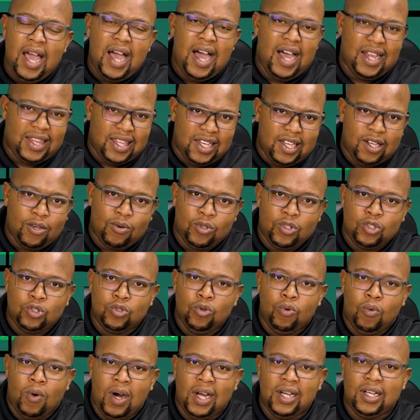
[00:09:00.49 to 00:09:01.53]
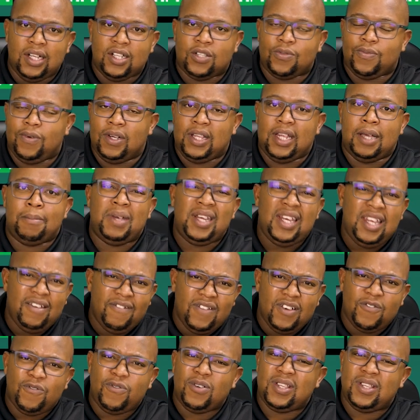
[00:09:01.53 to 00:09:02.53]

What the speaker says: I think it will do wonders for them. And even